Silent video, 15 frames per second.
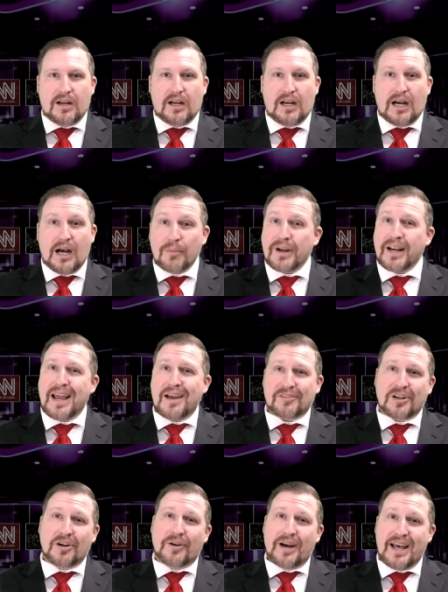I'm gonna have to
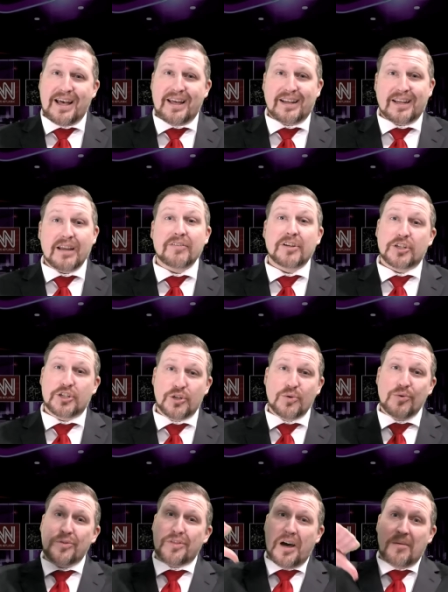go ahead and give it two
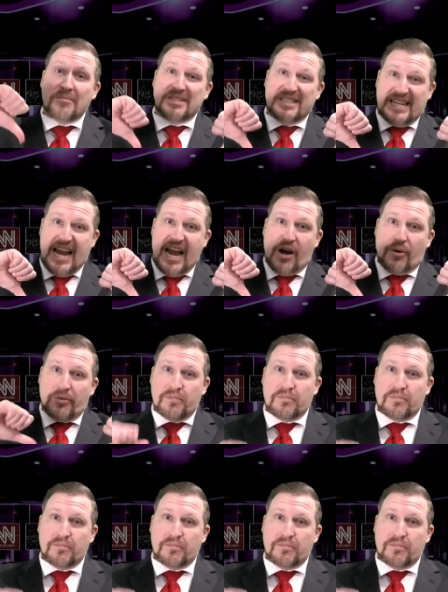thumbs down.